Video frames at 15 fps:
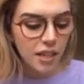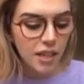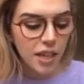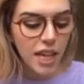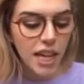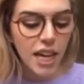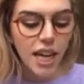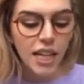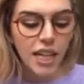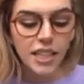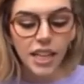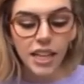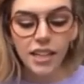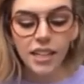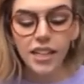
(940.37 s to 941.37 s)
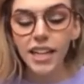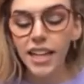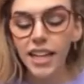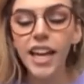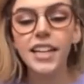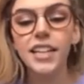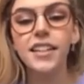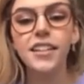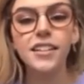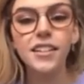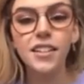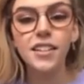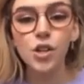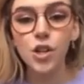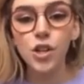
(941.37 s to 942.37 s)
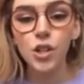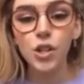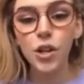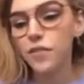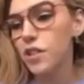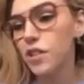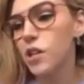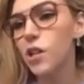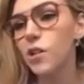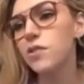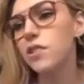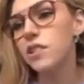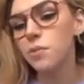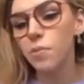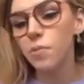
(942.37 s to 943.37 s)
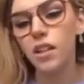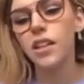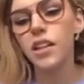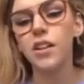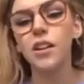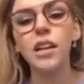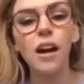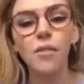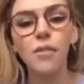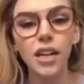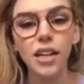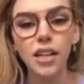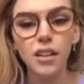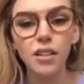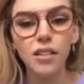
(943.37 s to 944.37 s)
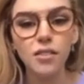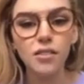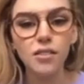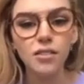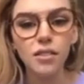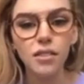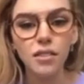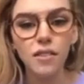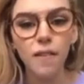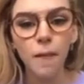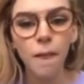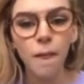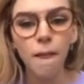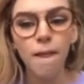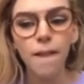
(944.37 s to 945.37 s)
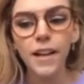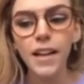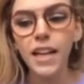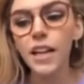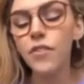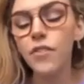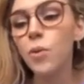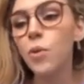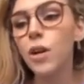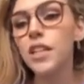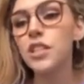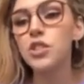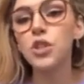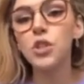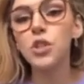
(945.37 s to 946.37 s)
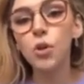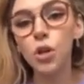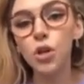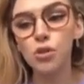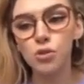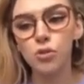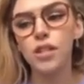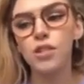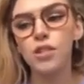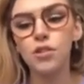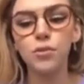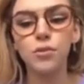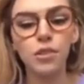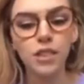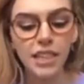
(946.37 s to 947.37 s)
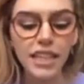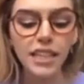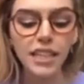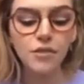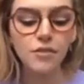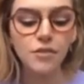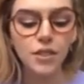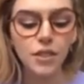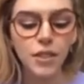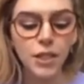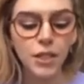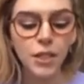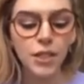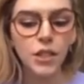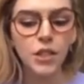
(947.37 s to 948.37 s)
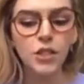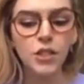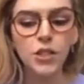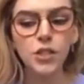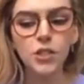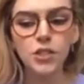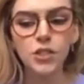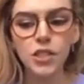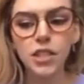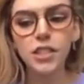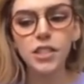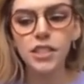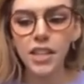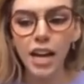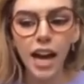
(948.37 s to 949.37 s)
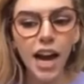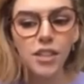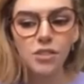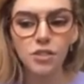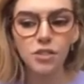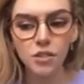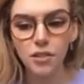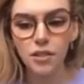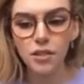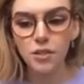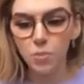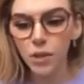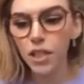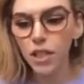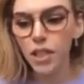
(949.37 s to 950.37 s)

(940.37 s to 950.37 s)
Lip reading: And then again, you have to close this book that you're not ready to close. Mm-hmm. Even when it's your choice to leave, yeah, still attached to this book.